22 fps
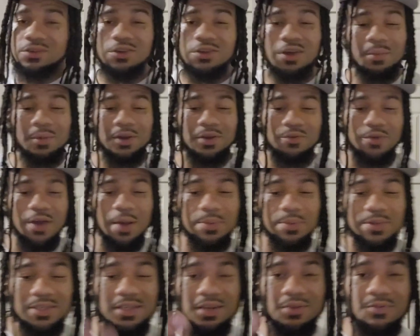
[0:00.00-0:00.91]
You know how many
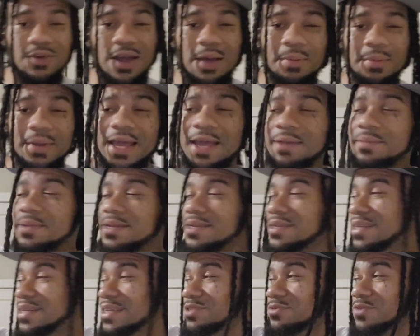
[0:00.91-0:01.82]
rappers in the rap game
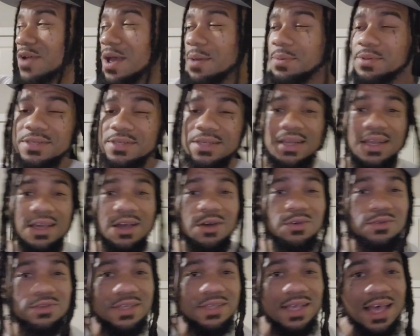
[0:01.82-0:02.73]
that diss rappers, then they
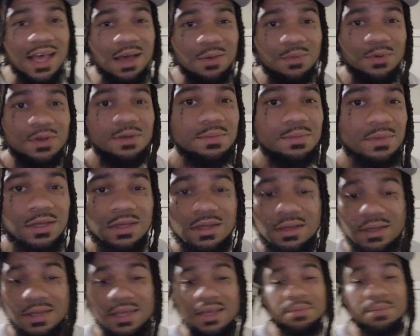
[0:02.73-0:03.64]
go sign with them,
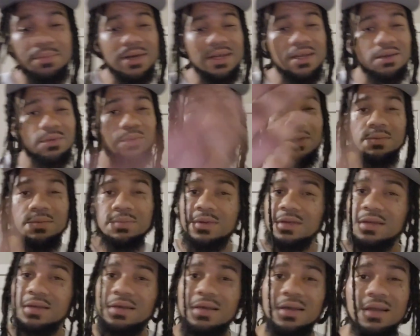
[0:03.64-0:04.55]
get money with
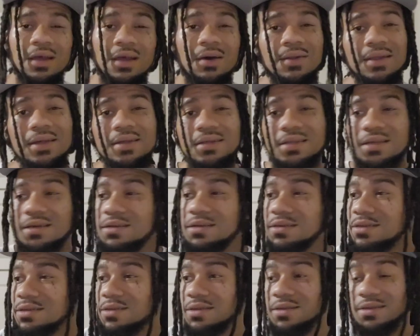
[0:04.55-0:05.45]
them, and all that
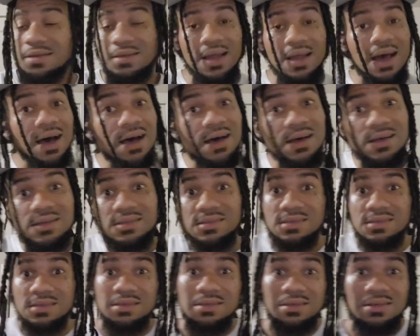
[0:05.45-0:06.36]
duh?
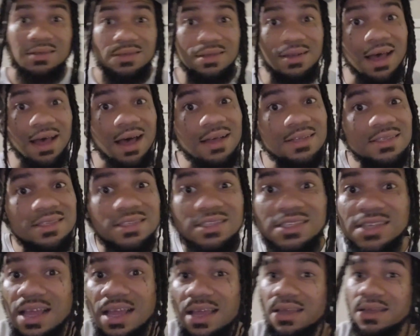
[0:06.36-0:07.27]
Nas. Nas and
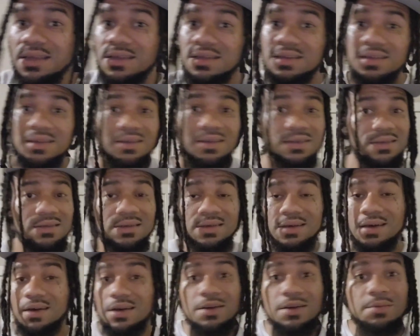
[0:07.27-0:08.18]
Jay.
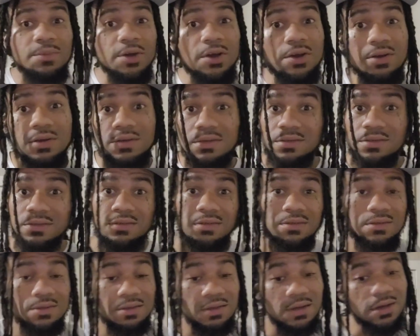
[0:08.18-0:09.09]
Uncle Murder.
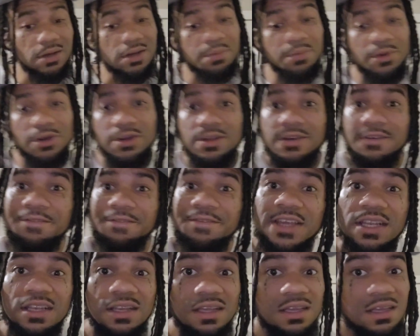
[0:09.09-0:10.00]
Uncle Murder and
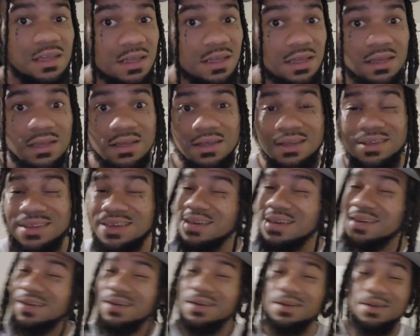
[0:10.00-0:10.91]
50.
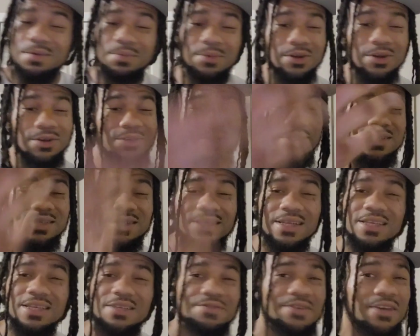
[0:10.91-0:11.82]
Yeah, Uncle Murder used to
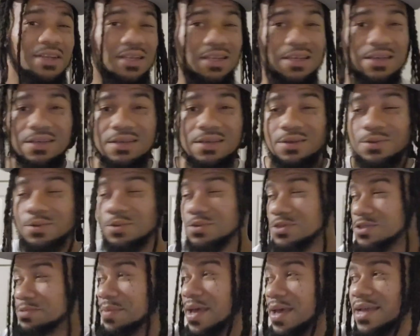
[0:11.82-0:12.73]
diss 50 on
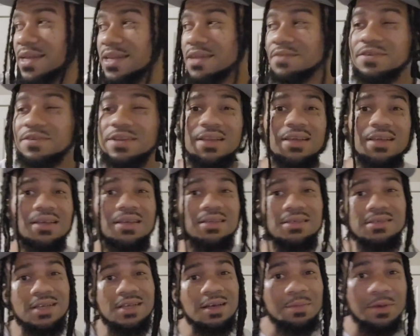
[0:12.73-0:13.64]
the Smack
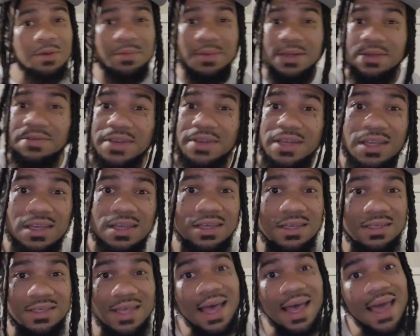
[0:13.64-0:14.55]
DVDs, Come Up
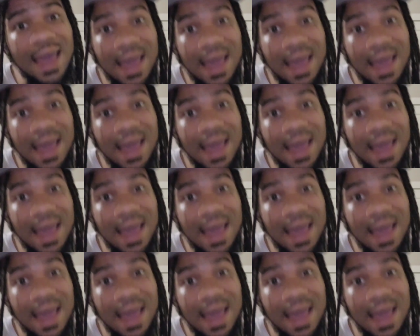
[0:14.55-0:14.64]
DVDs. I